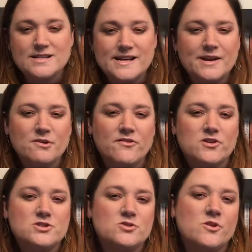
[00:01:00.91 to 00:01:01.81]
Teddy
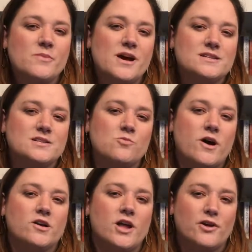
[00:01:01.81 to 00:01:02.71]
refers to him as the
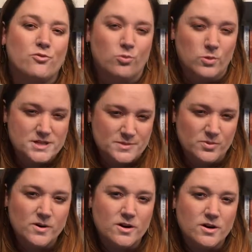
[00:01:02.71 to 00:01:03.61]
wildlife
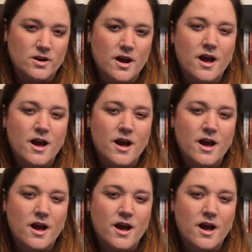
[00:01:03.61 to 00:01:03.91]
whisperer.